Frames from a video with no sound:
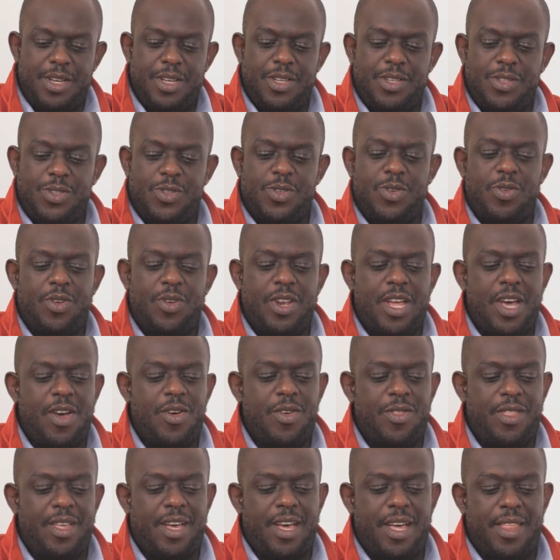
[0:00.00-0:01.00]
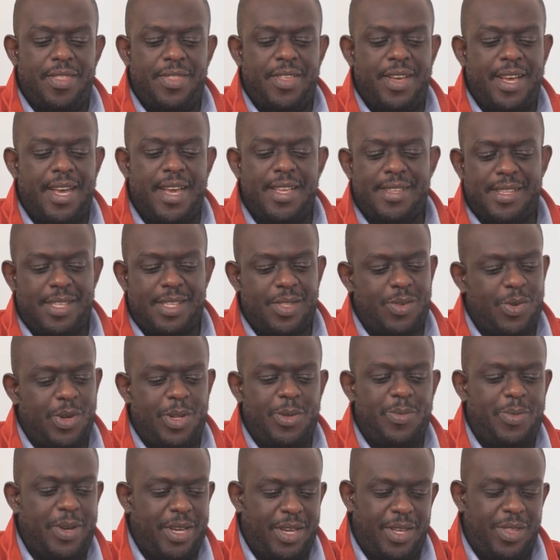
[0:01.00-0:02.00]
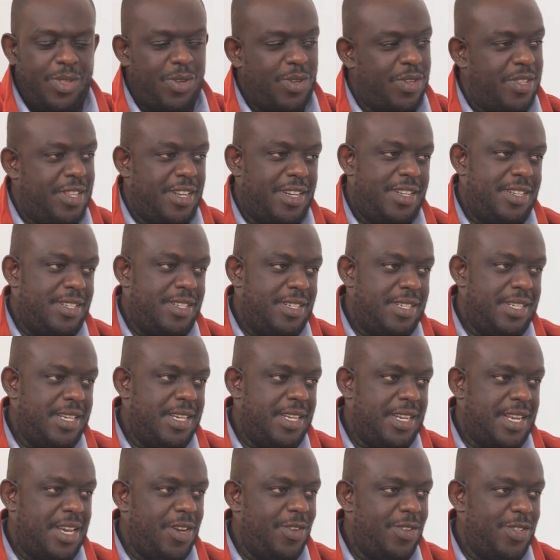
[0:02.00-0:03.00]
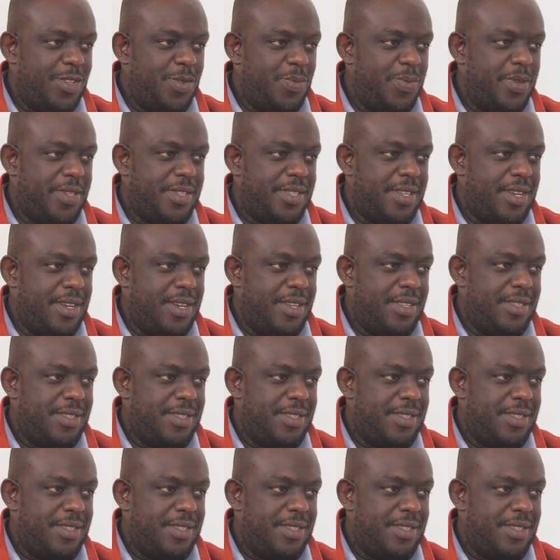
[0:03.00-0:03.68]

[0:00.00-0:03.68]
mm. So now the guys at the World Bank thought that Jay and I were superstars.